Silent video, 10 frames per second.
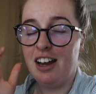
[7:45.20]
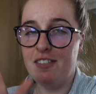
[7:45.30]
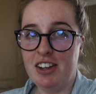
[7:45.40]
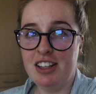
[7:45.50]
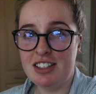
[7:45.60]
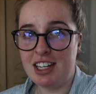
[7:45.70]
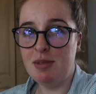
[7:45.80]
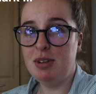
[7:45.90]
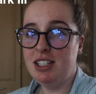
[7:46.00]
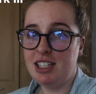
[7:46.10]
I find the
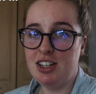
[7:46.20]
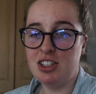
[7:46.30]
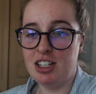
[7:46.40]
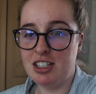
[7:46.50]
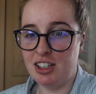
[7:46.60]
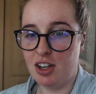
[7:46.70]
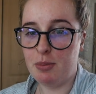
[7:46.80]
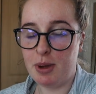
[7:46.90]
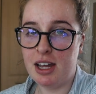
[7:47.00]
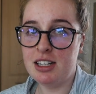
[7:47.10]
stabilization is a
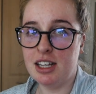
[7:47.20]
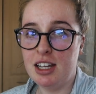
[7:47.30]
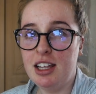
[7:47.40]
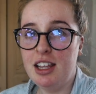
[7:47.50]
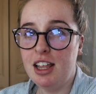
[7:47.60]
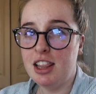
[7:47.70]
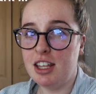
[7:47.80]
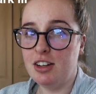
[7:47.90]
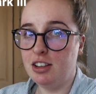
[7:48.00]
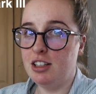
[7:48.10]
lot better
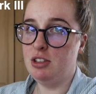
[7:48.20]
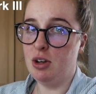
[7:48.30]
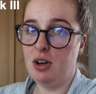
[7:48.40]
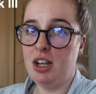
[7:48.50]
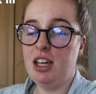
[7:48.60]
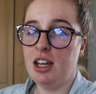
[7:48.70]
than on the Sony.